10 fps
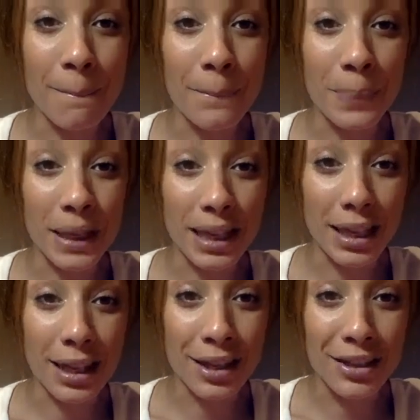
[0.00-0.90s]

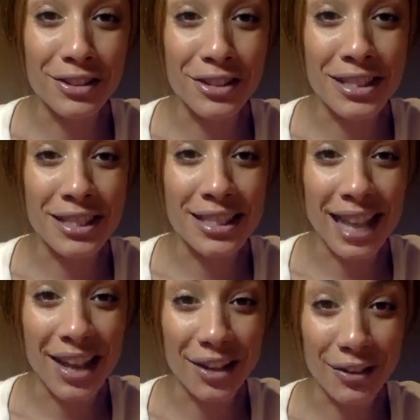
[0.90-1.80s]
Be
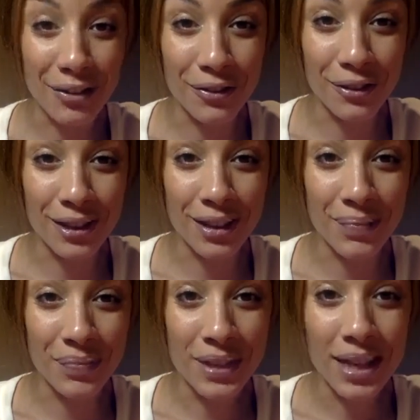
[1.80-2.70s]
Yourself.
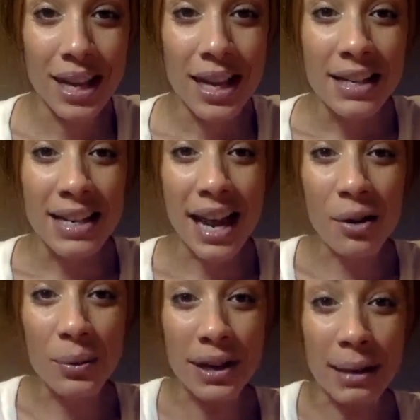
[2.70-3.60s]
Now, when I